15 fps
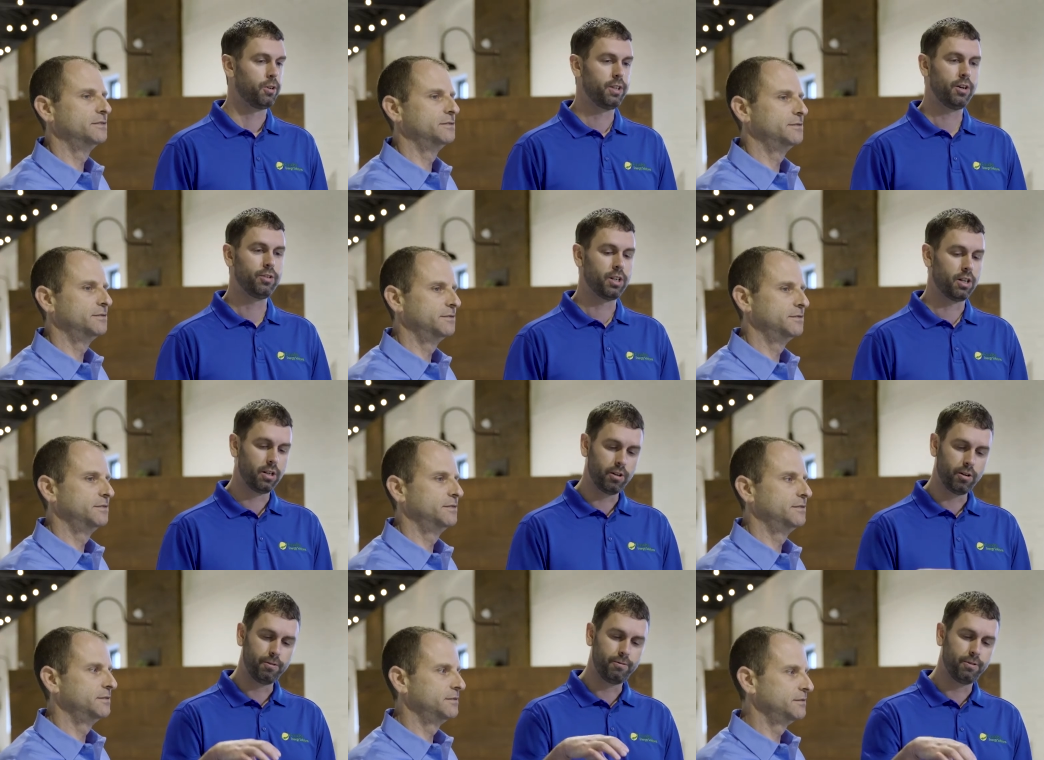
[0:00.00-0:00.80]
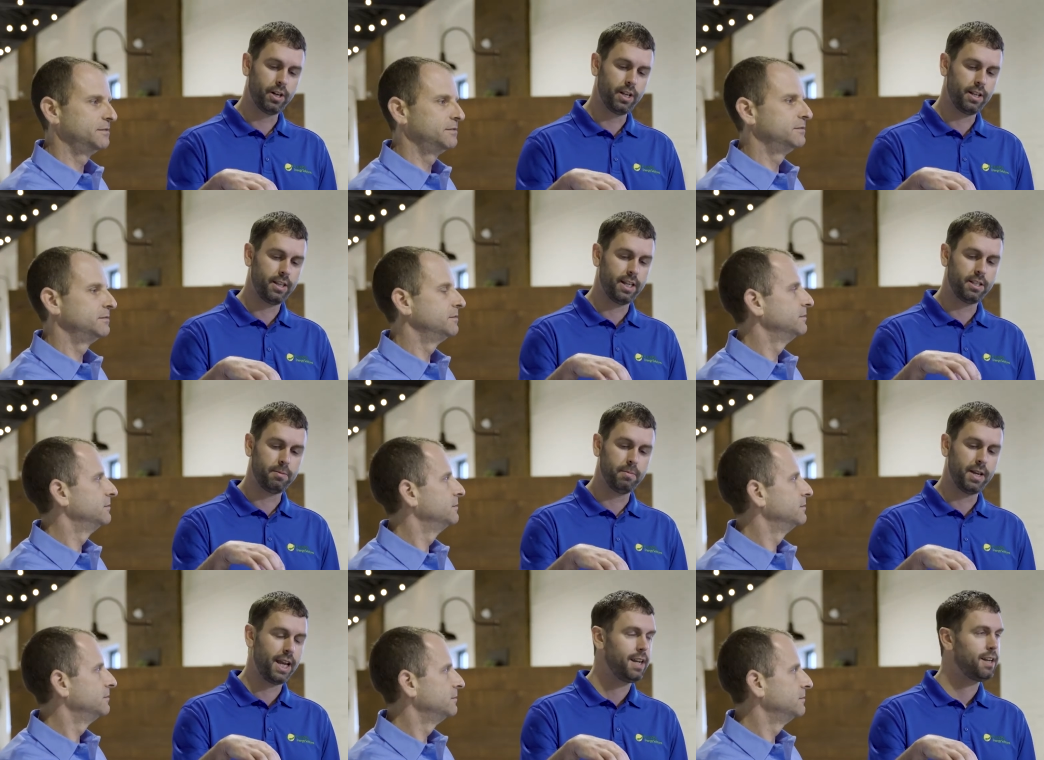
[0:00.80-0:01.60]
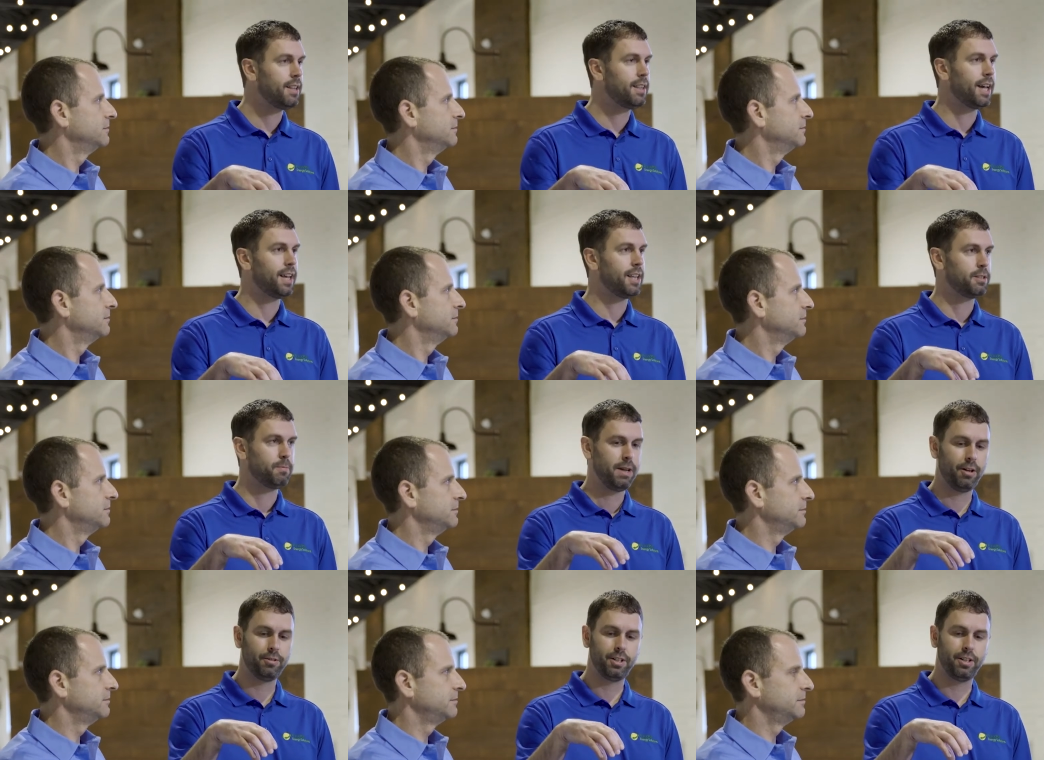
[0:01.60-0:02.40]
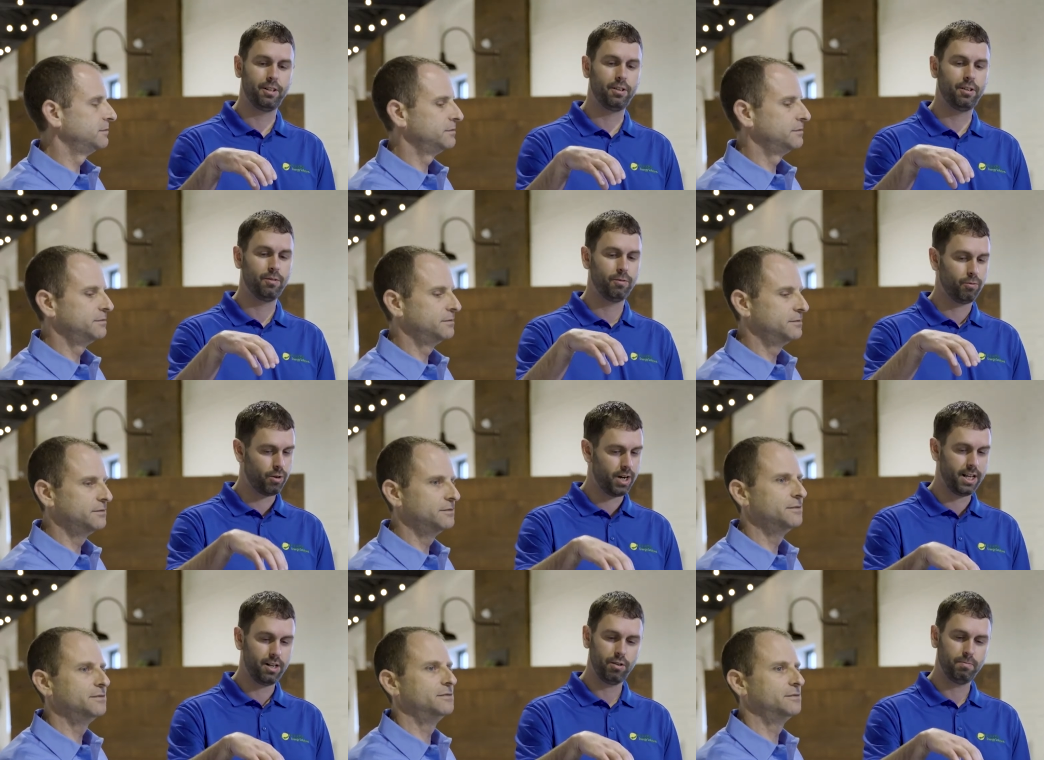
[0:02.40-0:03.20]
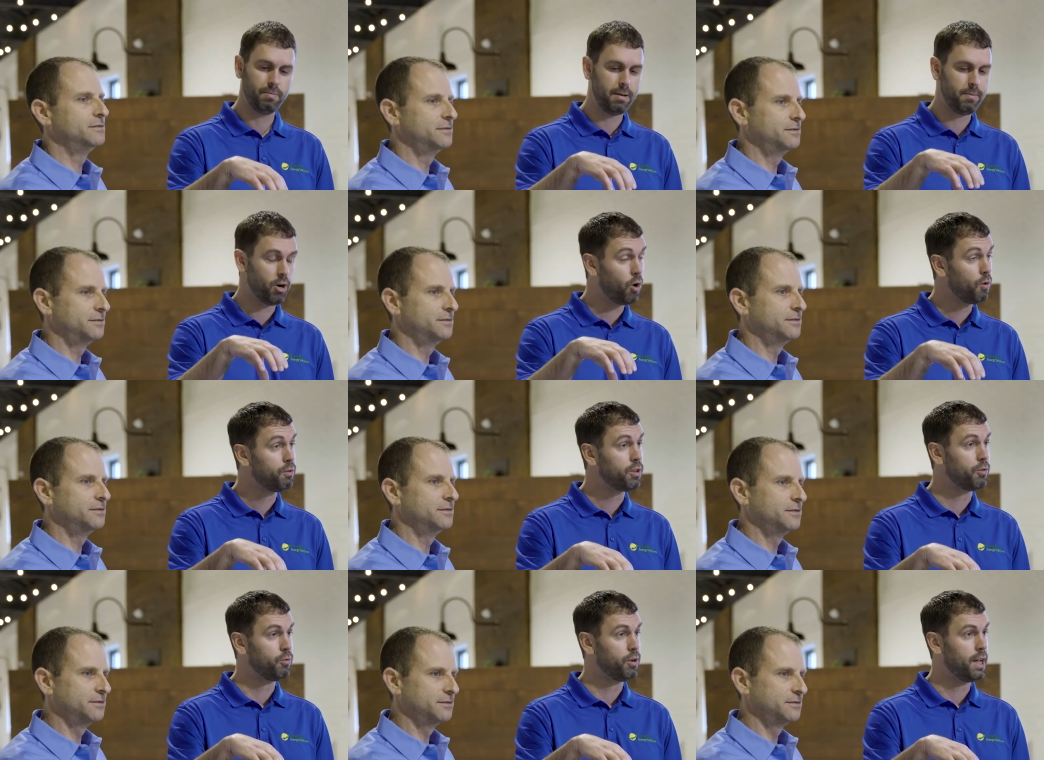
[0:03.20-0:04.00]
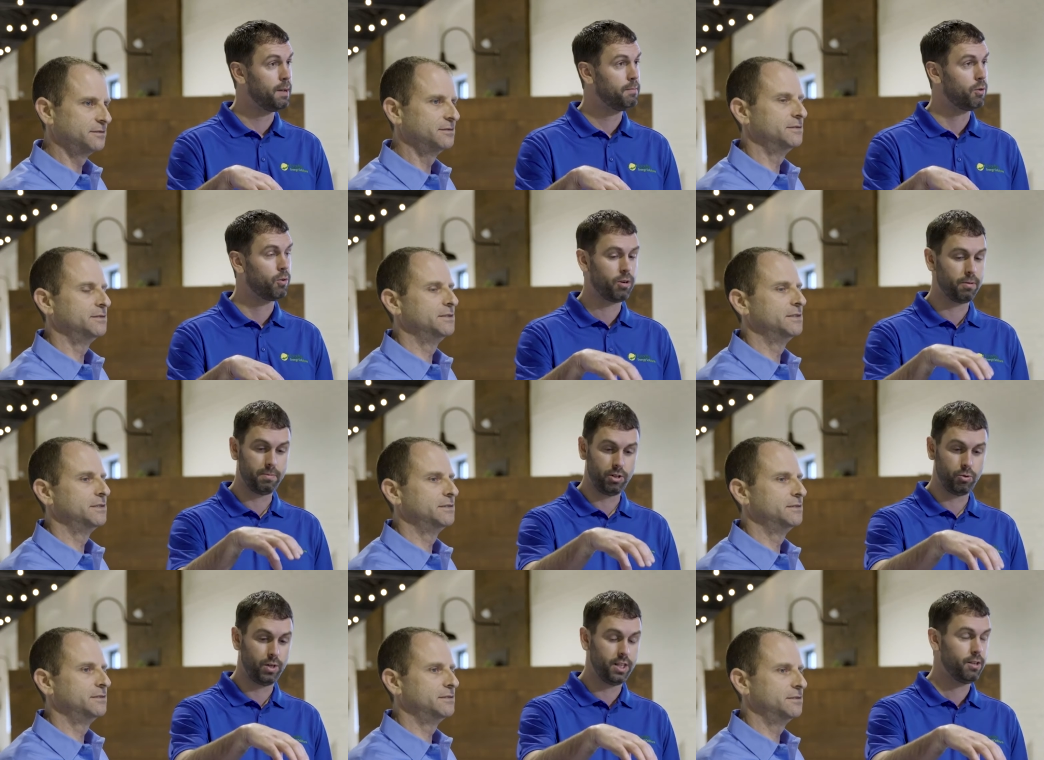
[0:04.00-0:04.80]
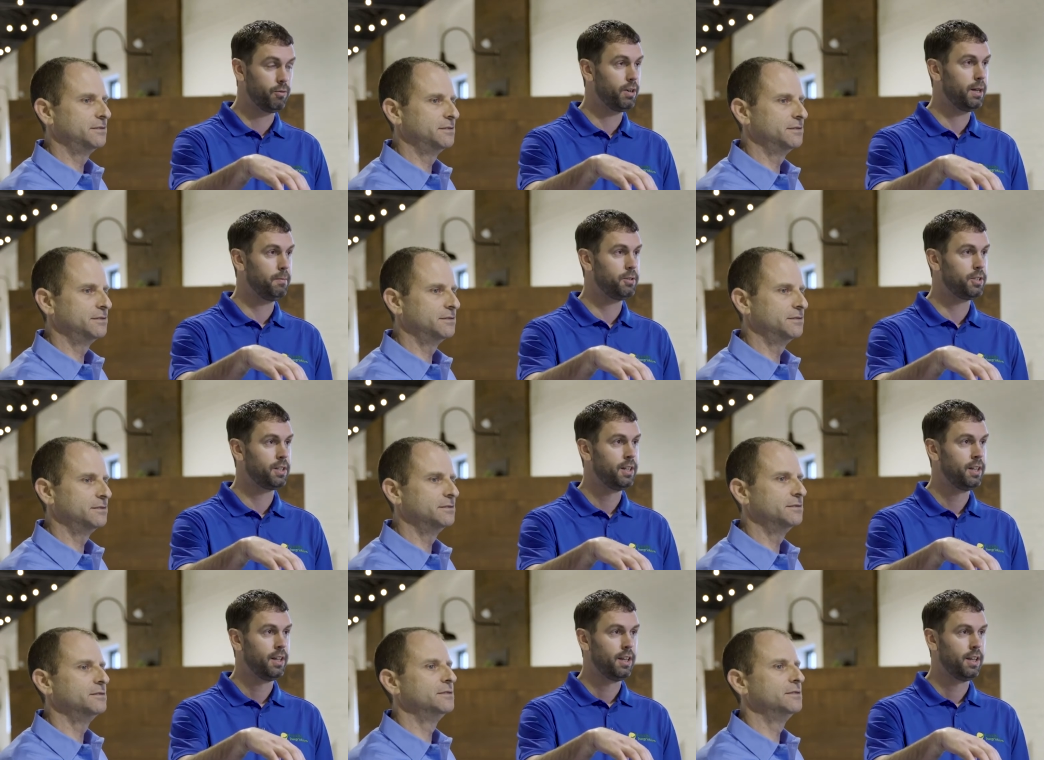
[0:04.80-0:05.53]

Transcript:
Speaker 1: There's a little foot that's made that gets mounted right maybe over the rib or between the ribs